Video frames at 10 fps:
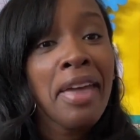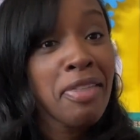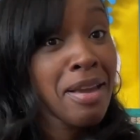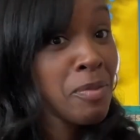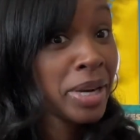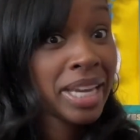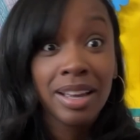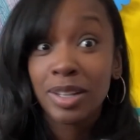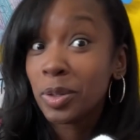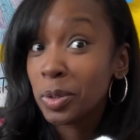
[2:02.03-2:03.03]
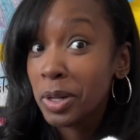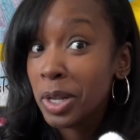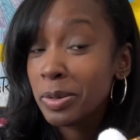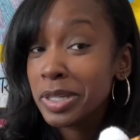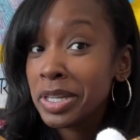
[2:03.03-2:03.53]
They want to a little
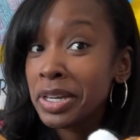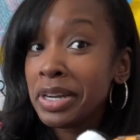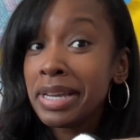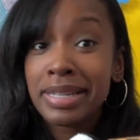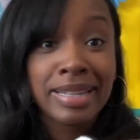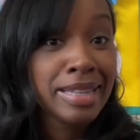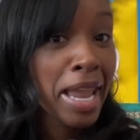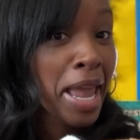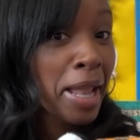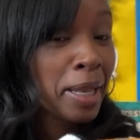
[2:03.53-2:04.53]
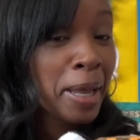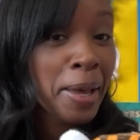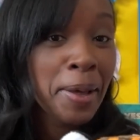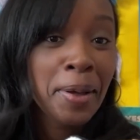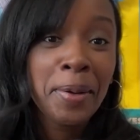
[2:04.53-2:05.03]
closer to say
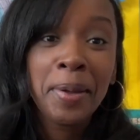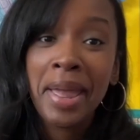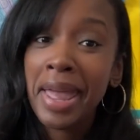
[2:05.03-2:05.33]
hello.